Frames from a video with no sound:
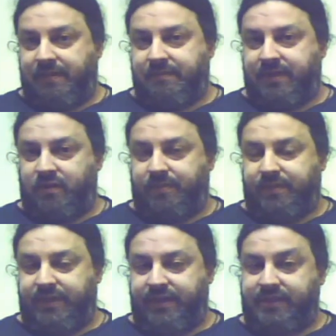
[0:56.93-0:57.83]
I'm in my
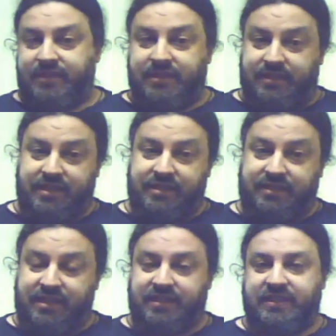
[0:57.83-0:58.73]
old place.
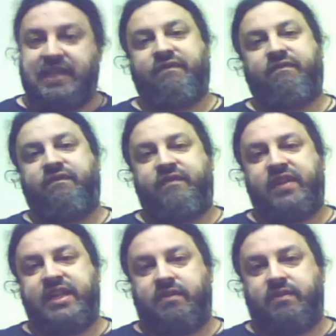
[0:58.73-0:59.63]
This is a
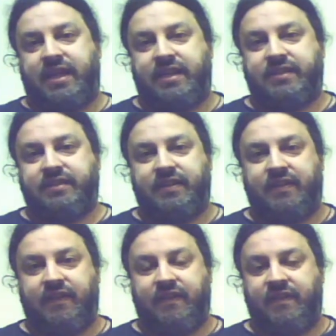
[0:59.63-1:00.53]
video
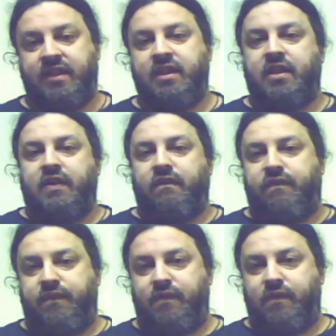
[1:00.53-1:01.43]
test
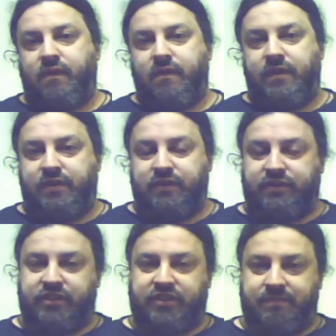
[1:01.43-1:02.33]
for the
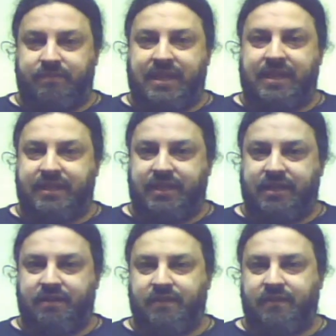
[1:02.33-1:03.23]
new system
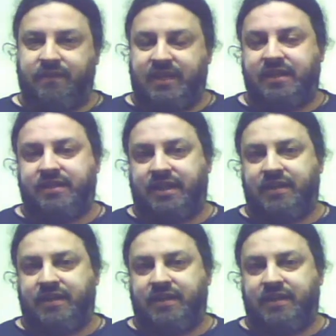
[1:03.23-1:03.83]
back here that